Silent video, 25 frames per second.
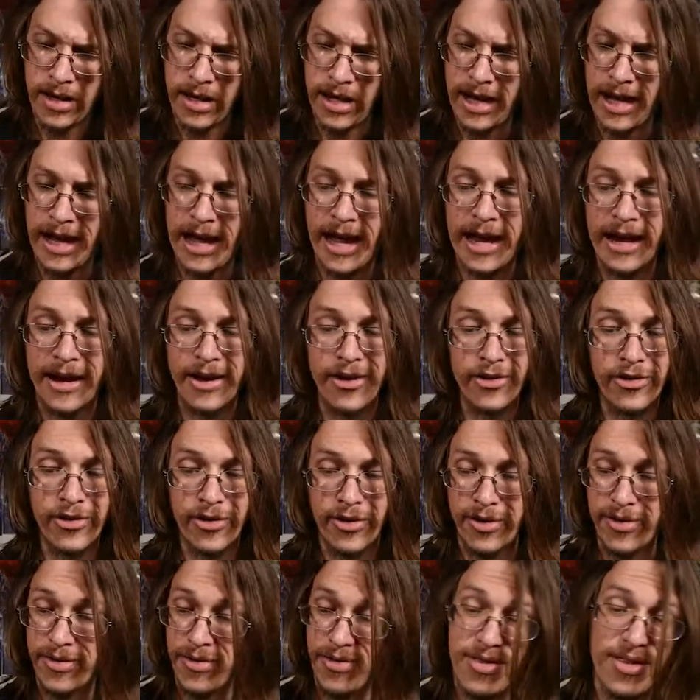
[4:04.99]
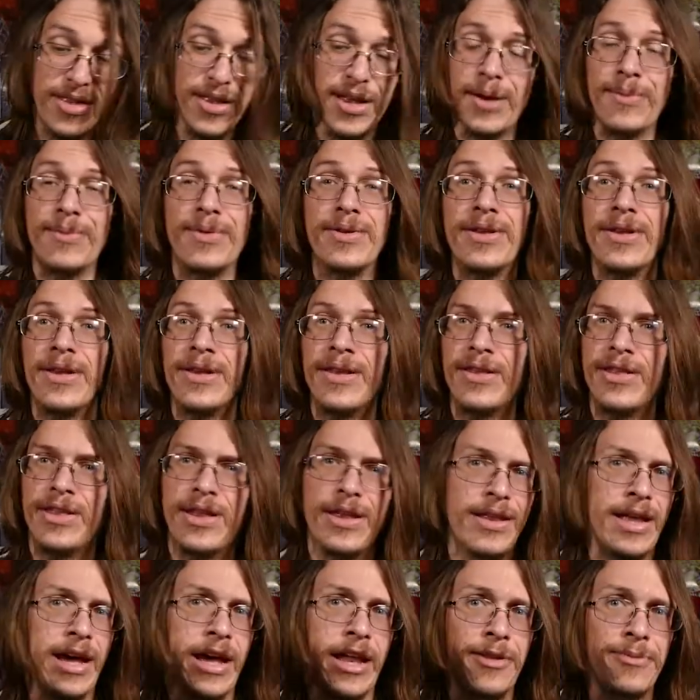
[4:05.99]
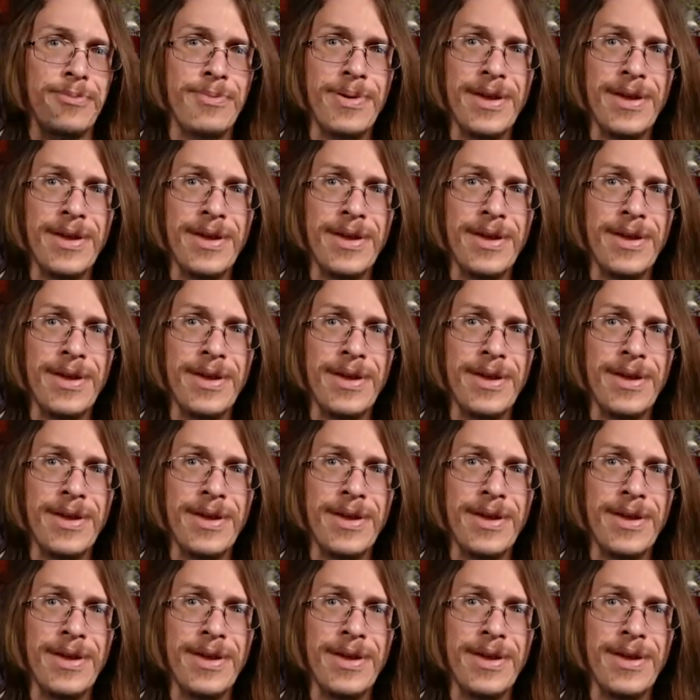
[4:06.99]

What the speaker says: I can just summon the last